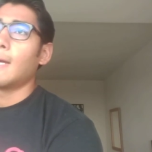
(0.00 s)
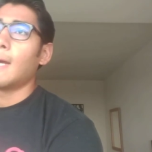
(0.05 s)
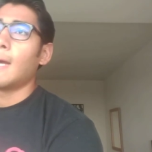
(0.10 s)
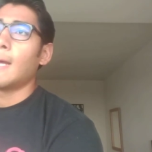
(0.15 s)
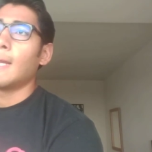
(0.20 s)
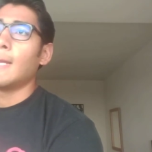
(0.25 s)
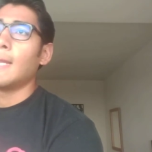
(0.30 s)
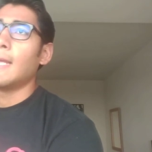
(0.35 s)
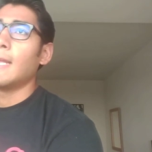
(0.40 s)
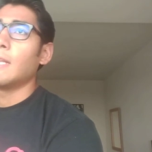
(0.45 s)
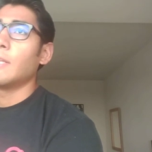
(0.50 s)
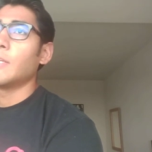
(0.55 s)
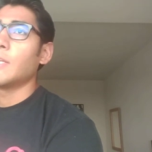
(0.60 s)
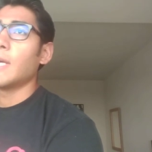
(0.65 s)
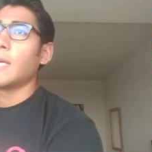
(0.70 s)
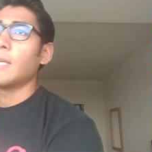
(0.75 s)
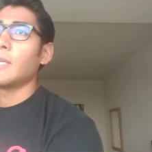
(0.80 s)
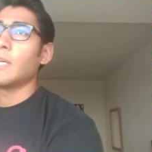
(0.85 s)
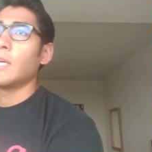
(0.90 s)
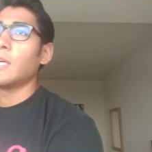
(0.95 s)
I need to
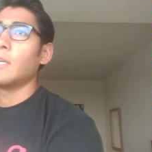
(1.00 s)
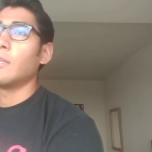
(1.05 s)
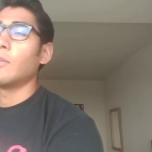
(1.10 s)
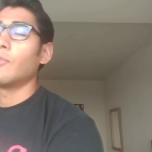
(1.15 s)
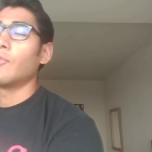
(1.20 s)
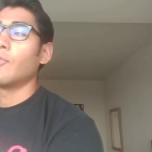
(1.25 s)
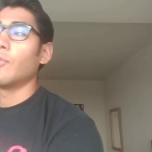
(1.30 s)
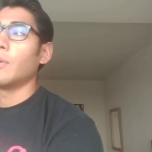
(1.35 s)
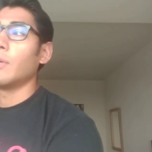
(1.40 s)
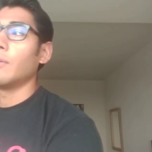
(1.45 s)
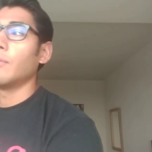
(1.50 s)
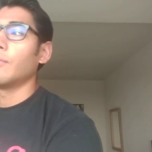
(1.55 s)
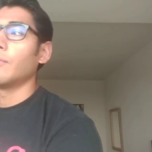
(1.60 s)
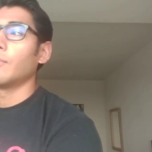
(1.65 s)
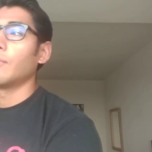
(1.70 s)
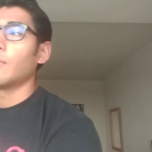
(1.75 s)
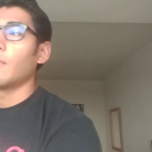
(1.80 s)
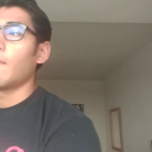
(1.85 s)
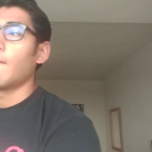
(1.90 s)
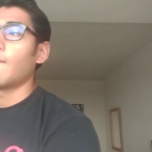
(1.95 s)
change
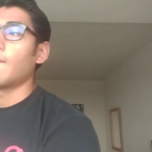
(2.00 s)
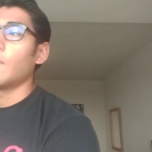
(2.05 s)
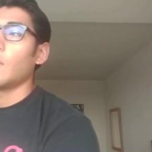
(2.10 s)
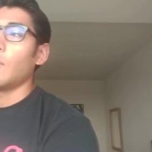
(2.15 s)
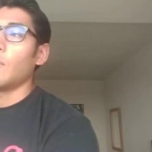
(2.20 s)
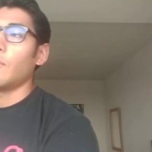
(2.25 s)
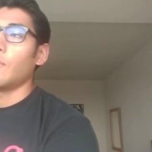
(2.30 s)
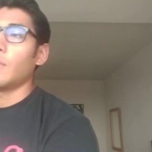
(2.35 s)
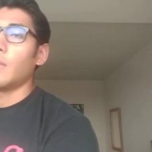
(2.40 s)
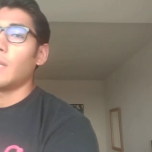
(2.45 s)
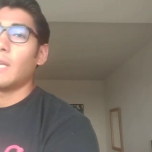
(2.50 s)
industries first.